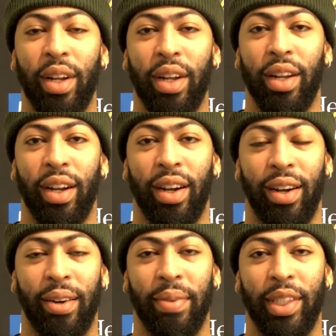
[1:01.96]

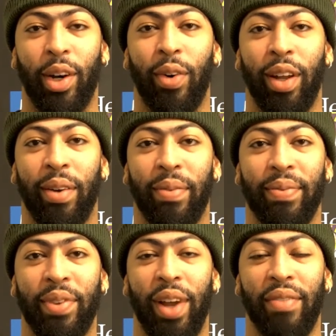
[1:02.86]
and told him,
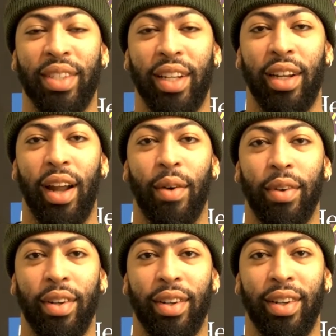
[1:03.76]
"You haven't seen that one."
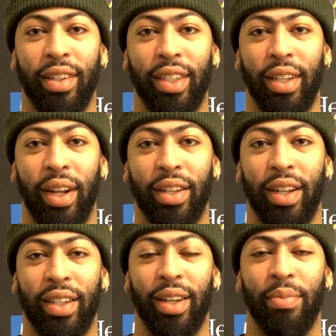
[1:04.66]
I said,
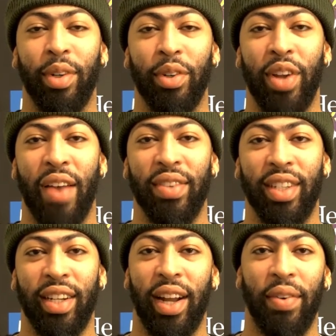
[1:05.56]
"That's something new. You haven't
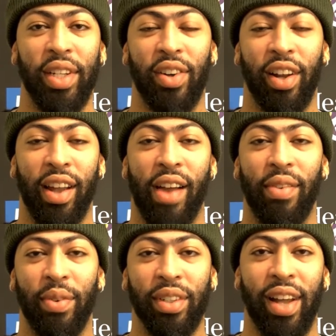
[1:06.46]
seen that one." He started laughing.
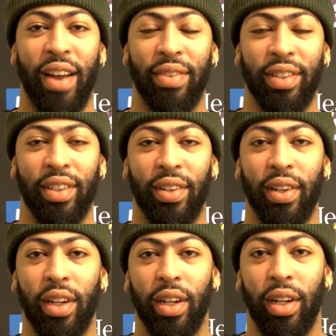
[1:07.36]
We were laughing. So
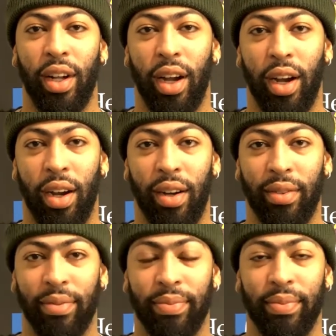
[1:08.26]

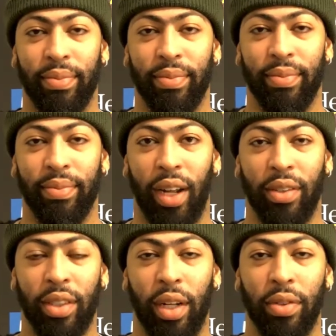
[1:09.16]

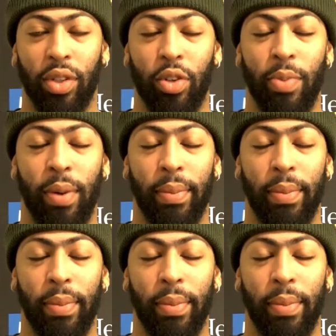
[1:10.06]
that was a cool moment.